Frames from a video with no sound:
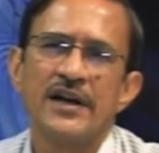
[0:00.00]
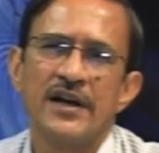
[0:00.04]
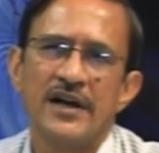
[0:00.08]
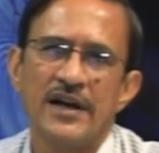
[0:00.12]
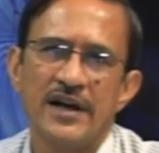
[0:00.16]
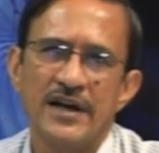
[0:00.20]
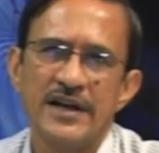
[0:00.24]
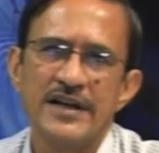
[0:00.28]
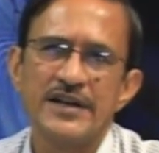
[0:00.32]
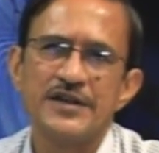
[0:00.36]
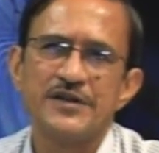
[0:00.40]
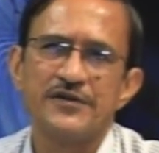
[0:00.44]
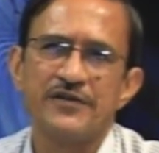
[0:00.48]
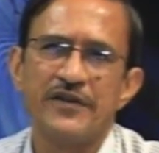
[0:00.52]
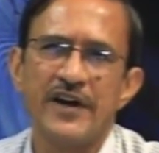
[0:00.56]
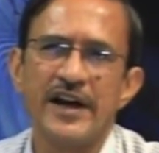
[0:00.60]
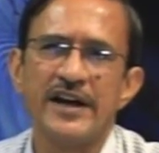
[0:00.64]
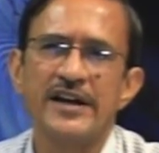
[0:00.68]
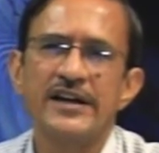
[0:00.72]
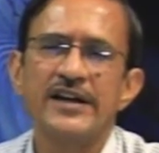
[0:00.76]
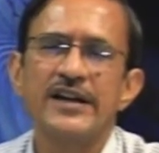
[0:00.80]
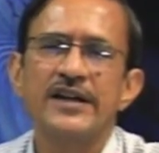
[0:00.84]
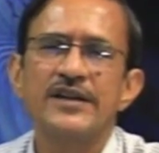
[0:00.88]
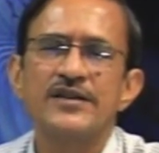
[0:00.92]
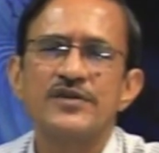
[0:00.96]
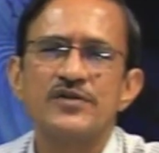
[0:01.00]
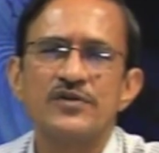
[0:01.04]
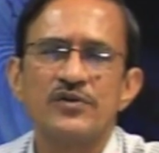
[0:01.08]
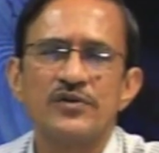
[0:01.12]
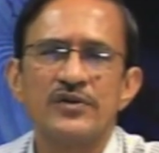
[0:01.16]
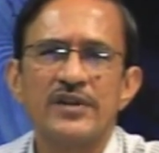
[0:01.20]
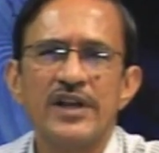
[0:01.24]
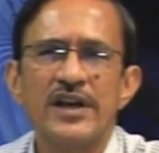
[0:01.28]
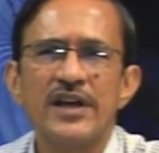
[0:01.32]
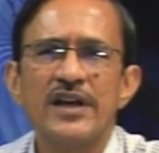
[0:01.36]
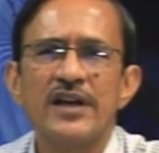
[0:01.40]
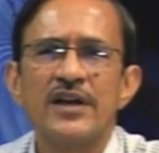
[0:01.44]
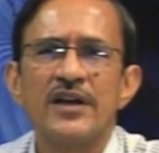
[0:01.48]
his findings to
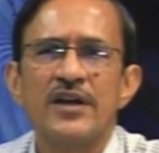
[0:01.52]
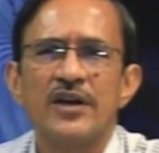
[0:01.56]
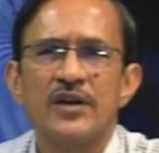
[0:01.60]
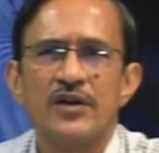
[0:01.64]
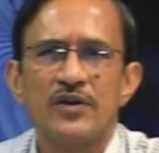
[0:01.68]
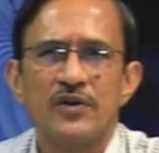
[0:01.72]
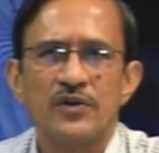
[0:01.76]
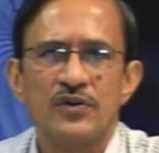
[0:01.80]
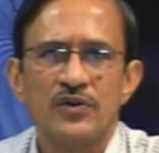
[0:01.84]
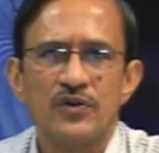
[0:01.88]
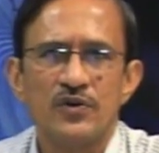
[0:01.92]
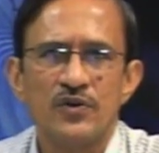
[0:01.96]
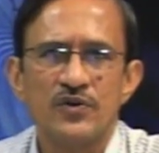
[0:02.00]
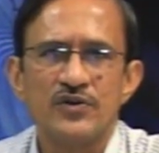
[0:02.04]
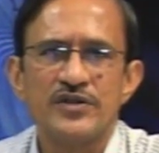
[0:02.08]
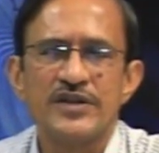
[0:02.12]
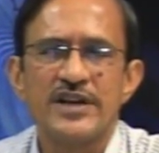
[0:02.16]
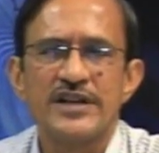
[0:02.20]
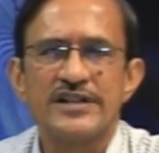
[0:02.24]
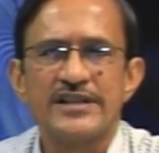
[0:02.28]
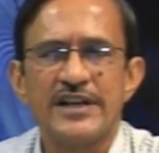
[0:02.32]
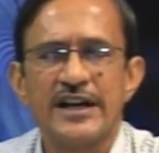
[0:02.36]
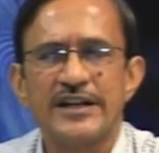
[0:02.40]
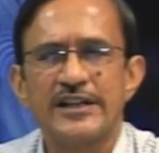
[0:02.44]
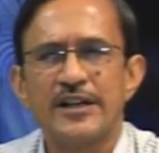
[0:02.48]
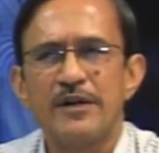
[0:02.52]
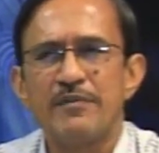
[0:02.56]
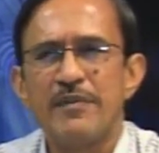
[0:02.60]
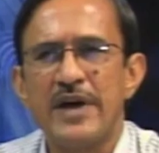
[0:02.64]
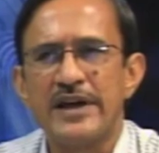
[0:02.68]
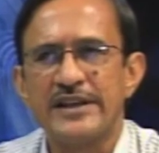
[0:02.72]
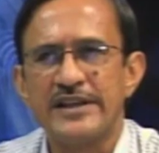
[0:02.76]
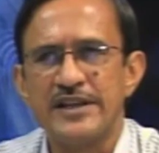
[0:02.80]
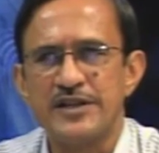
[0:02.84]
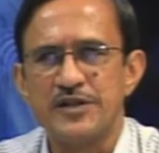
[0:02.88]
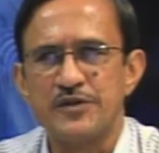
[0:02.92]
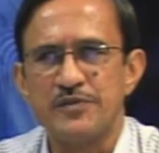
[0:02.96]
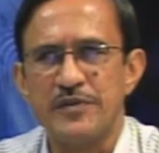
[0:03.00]
the users and the
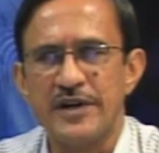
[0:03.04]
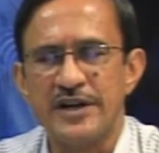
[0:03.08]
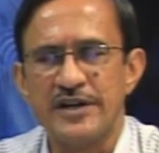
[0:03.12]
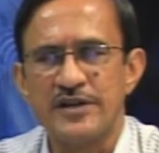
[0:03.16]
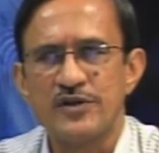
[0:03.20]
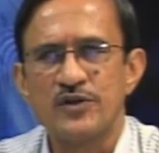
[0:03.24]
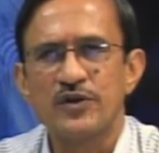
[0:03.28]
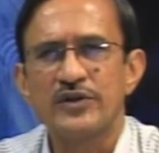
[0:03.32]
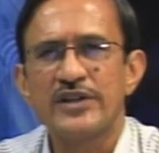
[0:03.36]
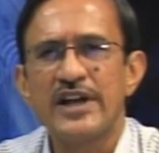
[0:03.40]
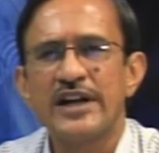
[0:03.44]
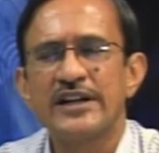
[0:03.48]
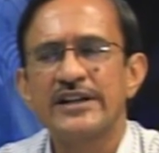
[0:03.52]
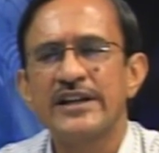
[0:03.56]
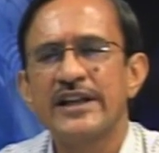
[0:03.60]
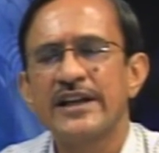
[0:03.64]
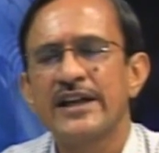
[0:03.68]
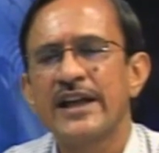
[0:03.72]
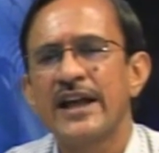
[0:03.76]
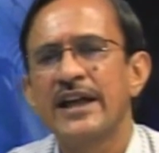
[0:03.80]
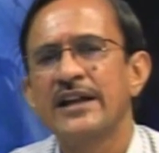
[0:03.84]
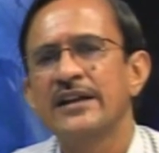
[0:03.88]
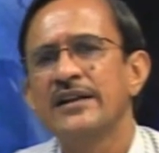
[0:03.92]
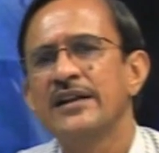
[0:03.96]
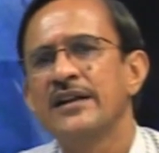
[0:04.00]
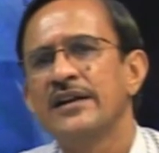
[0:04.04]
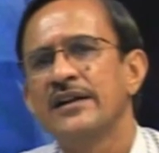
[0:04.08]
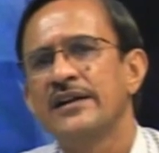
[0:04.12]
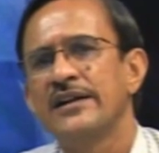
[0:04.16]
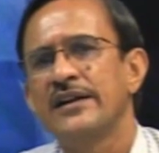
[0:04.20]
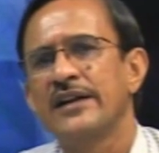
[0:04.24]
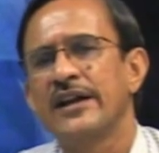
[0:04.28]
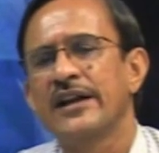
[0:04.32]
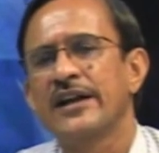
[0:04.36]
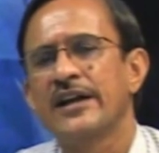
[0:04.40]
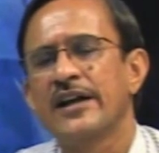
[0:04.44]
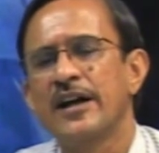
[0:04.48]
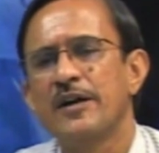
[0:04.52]
management, so that they can
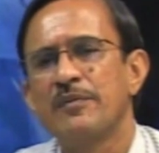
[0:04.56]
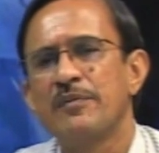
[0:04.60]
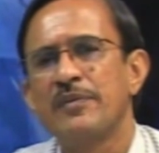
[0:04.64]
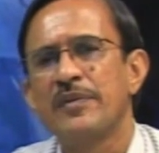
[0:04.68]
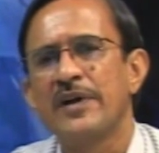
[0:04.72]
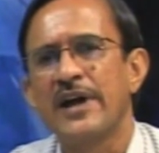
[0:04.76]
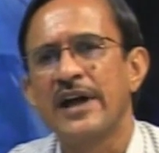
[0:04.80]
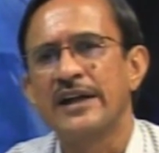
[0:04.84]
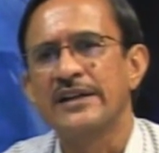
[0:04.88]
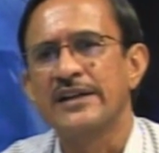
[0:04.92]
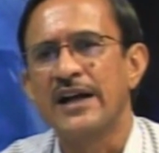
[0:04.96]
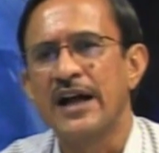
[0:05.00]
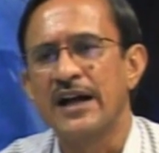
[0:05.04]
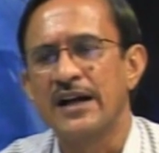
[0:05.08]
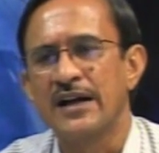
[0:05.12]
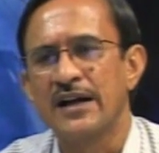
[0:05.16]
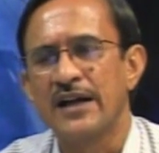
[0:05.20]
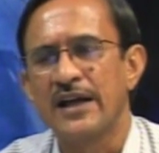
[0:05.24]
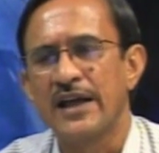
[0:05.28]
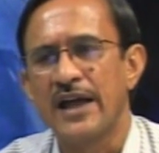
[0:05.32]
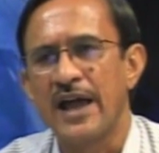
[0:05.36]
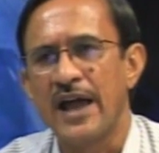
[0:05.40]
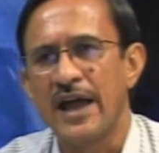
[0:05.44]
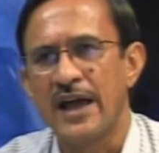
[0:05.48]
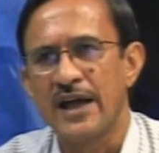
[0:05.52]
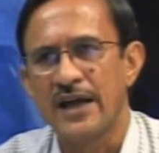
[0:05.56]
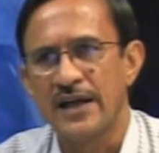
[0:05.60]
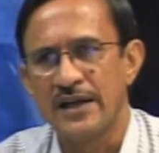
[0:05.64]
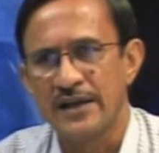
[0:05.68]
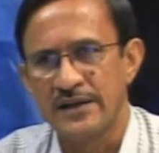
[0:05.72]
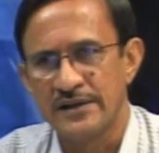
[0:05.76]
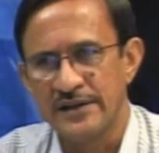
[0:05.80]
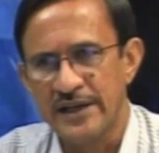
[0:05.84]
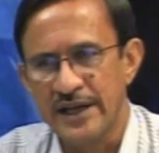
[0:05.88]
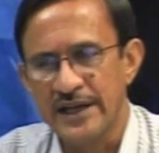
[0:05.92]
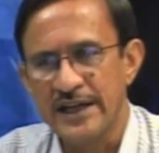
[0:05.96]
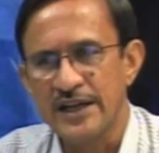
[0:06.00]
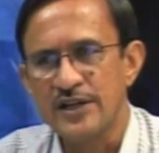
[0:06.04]
take up and
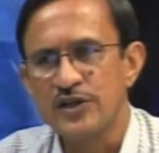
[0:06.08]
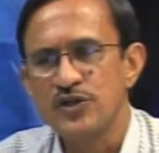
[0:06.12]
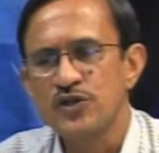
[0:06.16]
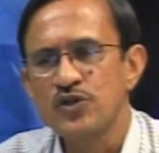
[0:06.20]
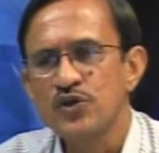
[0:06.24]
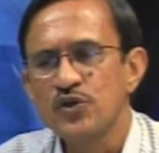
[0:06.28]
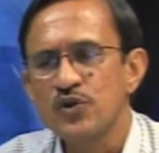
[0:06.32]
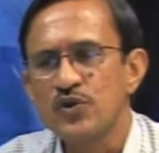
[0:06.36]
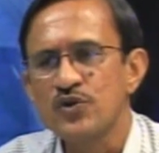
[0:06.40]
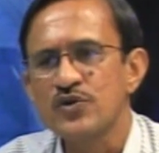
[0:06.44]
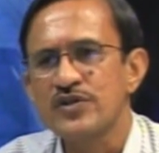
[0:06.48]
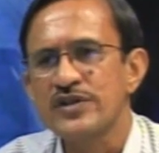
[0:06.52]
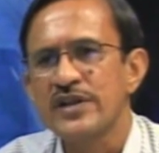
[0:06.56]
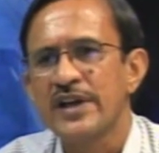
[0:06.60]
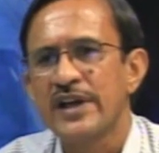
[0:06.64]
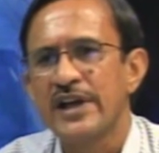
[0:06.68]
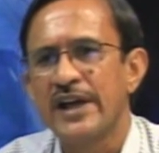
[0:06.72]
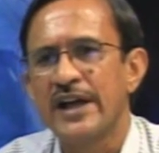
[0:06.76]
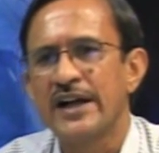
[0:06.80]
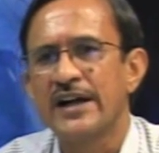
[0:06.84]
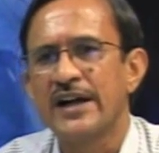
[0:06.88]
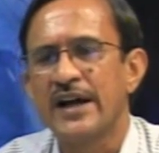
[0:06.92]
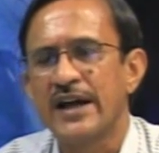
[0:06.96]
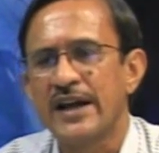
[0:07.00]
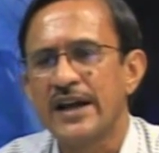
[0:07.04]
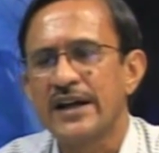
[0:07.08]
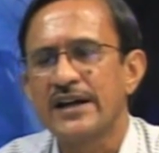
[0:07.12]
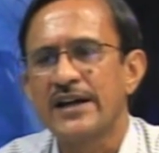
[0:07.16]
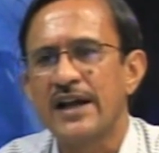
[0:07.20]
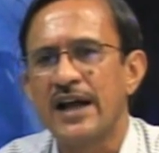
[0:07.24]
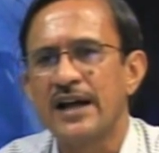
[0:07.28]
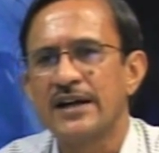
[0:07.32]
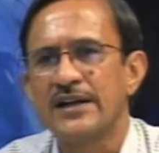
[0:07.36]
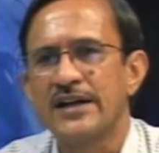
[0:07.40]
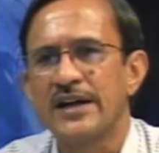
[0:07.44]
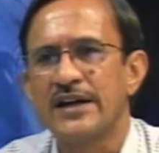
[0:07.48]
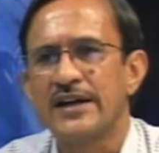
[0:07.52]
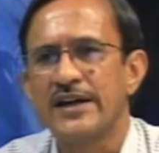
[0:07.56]
they can choose a correct
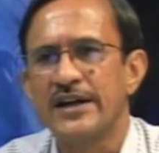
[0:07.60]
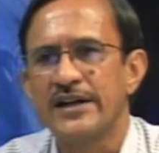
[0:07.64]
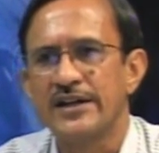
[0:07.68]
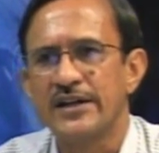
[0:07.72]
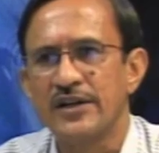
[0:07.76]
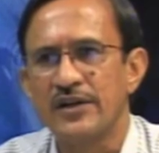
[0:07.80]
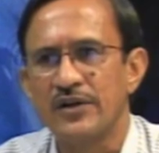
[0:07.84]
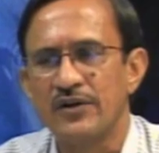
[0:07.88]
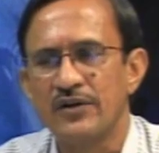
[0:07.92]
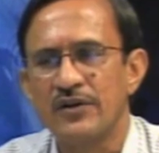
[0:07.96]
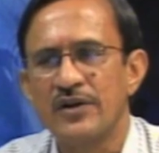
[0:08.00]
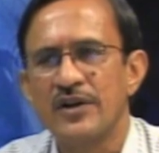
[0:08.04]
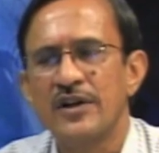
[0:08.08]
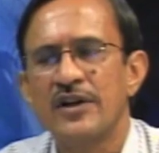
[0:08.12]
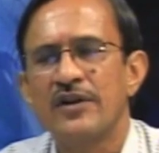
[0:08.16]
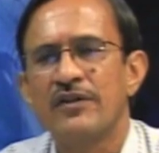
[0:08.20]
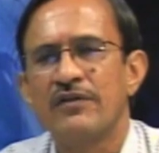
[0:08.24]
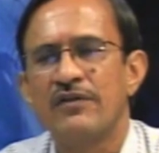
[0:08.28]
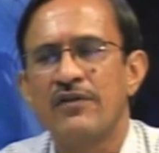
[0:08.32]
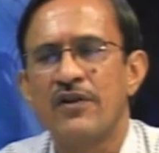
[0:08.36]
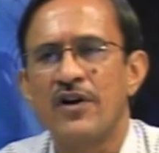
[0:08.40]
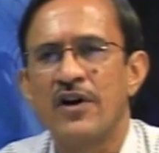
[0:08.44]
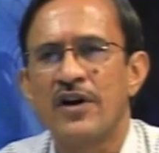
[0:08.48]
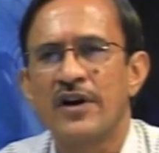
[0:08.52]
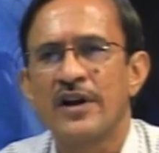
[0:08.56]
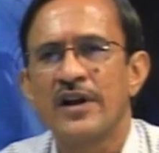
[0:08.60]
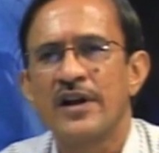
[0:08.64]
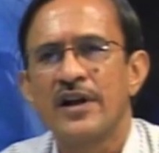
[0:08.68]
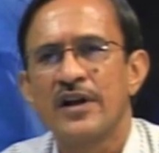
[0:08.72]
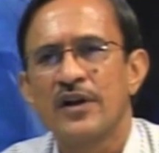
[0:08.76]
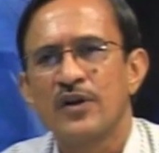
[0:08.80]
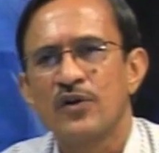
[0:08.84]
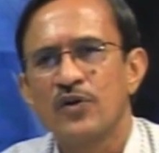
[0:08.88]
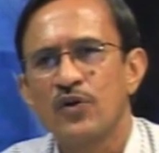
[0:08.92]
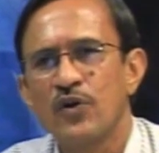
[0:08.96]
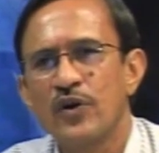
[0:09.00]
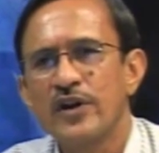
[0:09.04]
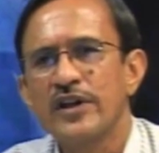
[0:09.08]
alternative for
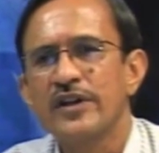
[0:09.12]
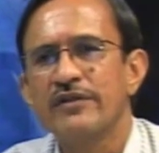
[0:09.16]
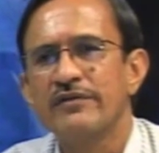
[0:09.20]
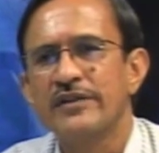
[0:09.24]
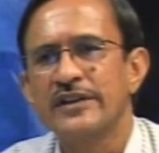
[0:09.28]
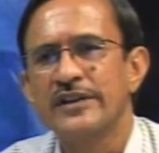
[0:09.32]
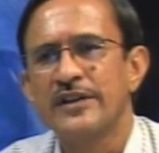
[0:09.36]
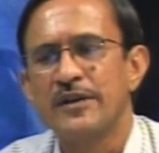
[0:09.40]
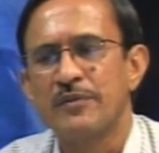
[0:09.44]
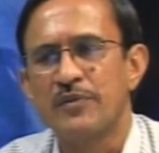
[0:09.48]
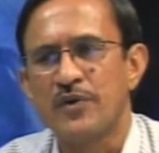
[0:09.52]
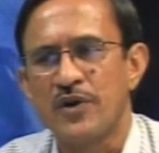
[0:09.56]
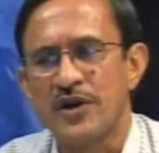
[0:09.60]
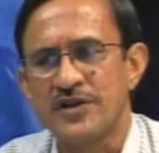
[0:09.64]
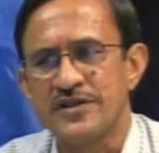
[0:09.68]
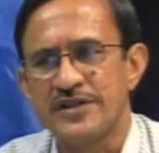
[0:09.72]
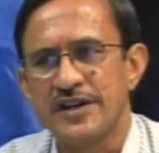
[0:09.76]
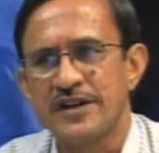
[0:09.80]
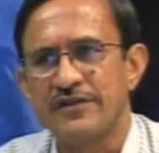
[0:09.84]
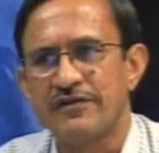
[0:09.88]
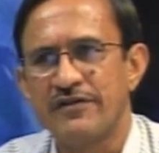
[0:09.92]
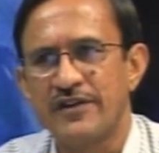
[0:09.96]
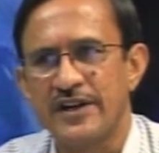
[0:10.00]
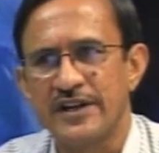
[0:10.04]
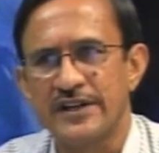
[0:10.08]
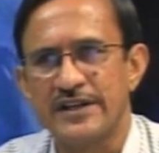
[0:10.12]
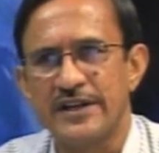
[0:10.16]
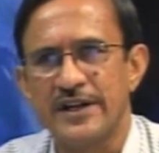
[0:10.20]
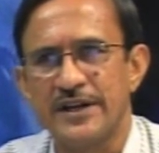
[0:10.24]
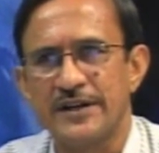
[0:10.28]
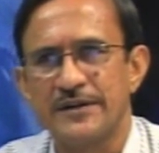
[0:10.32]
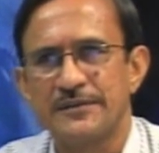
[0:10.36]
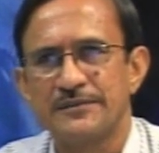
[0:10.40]
going with the project further.